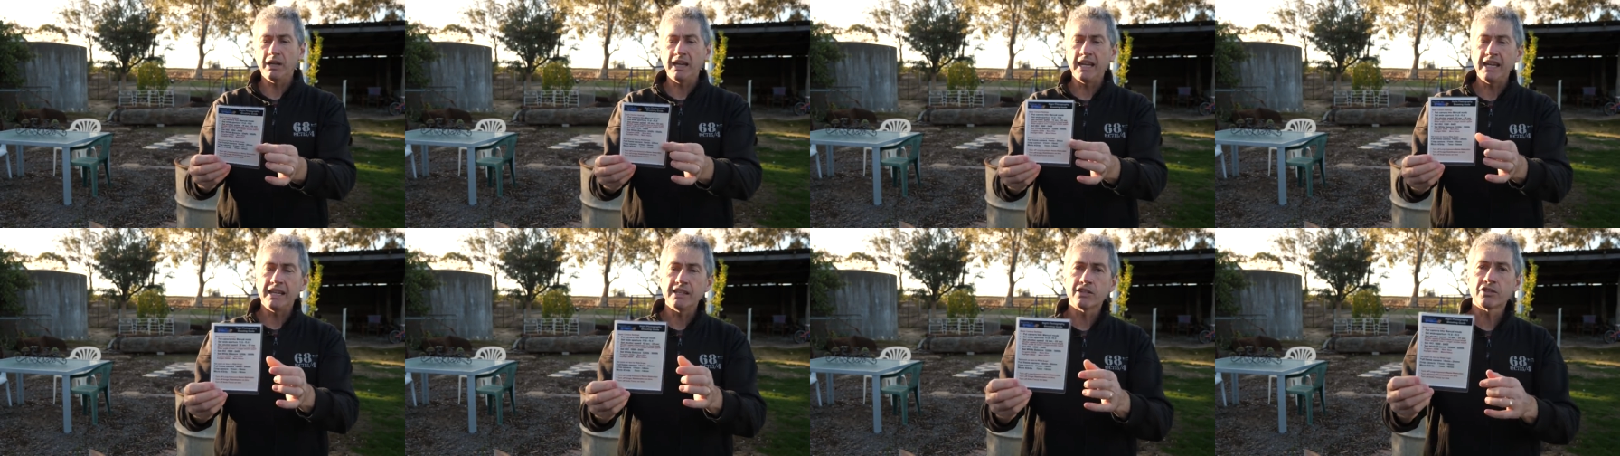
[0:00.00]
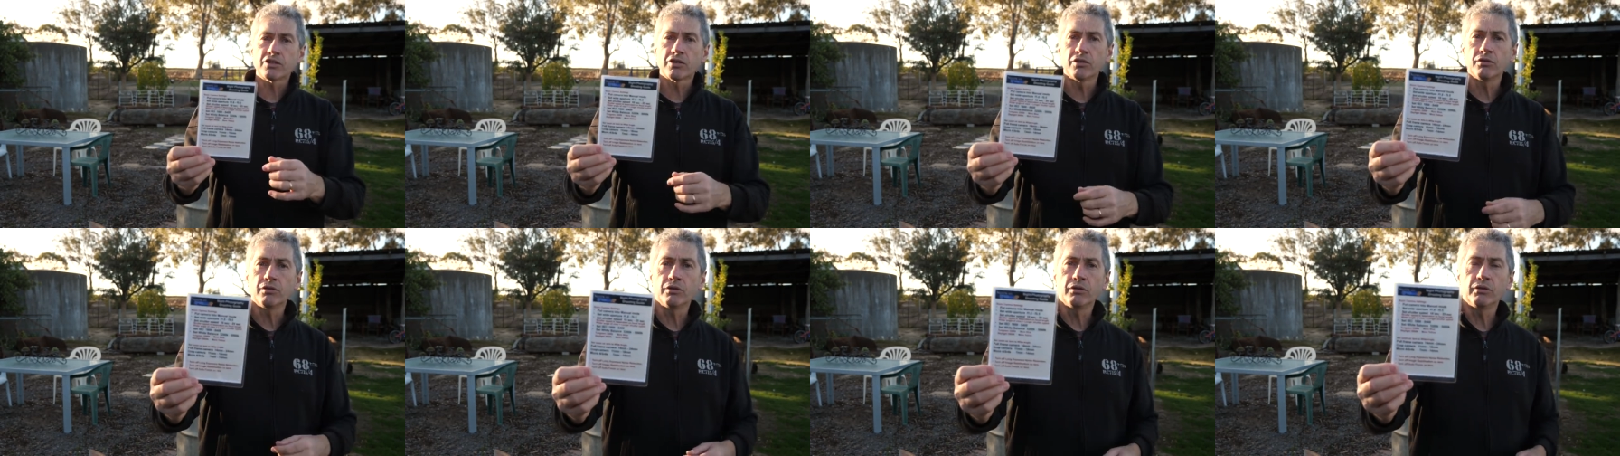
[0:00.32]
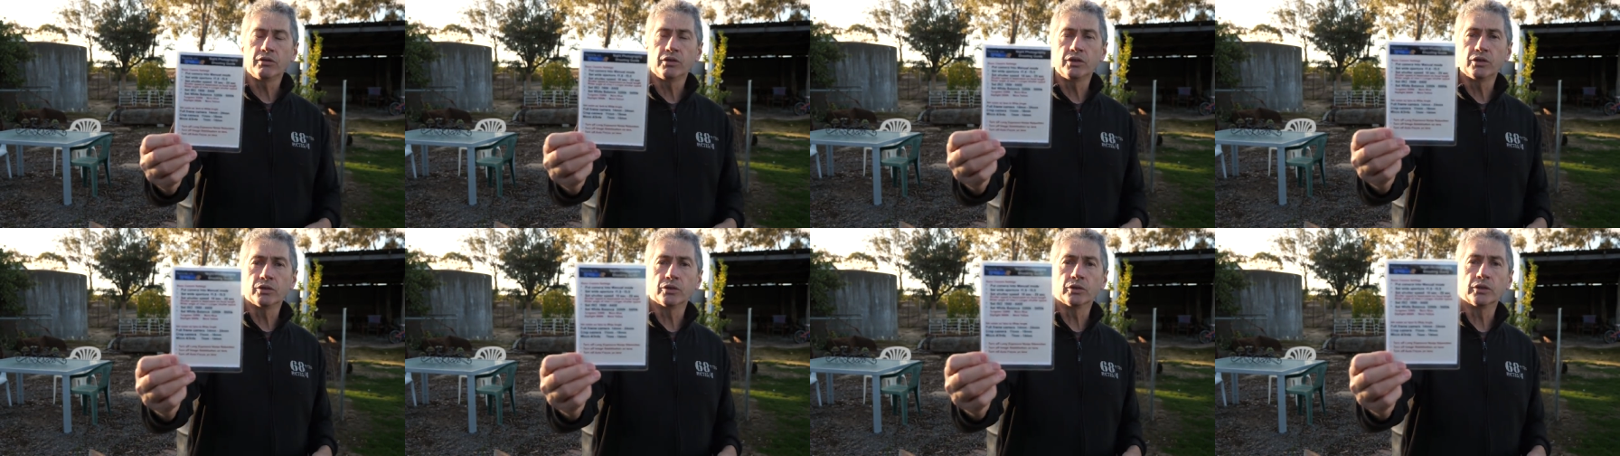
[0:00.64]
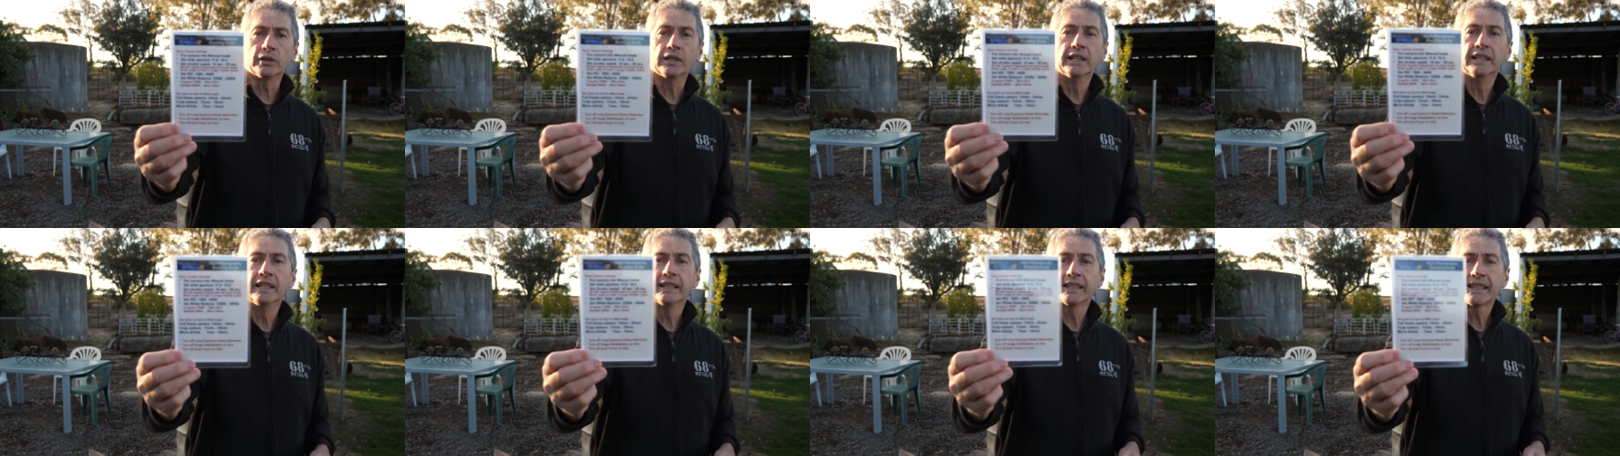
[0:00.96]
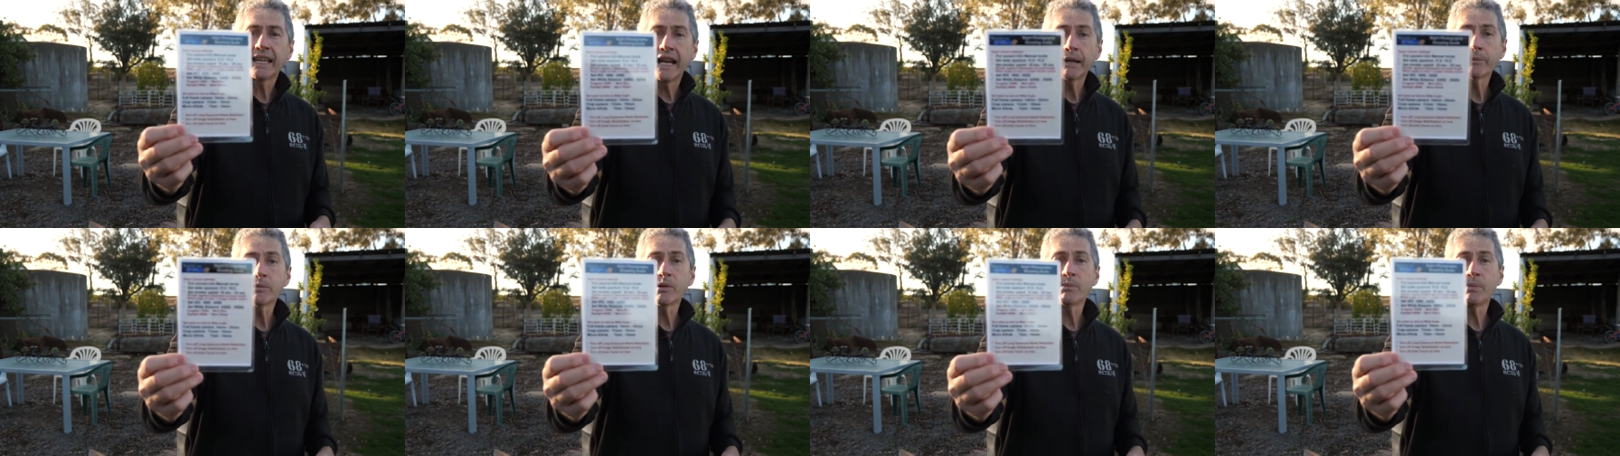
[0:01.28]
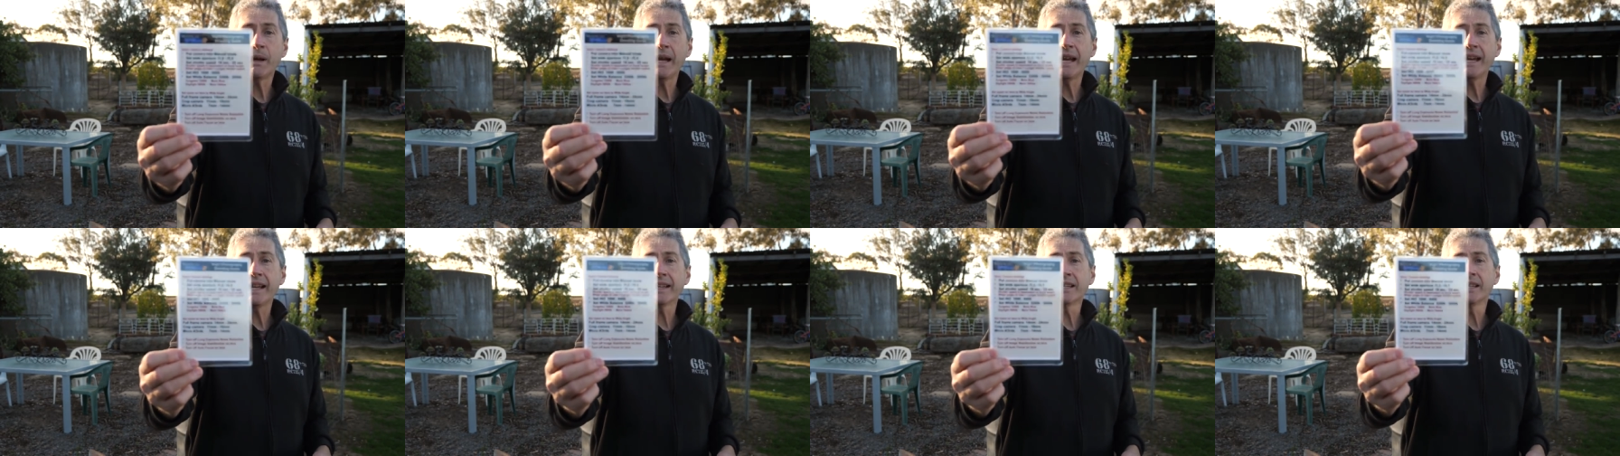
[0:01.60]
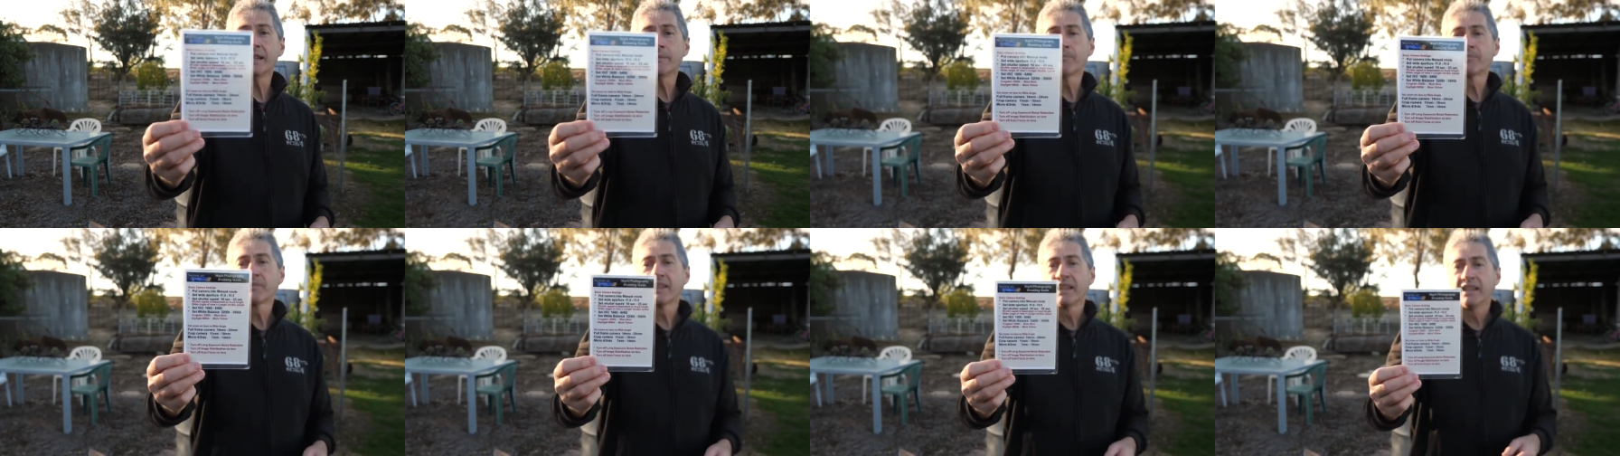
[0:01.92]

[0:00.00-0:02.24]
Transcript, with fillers: into your camera bag,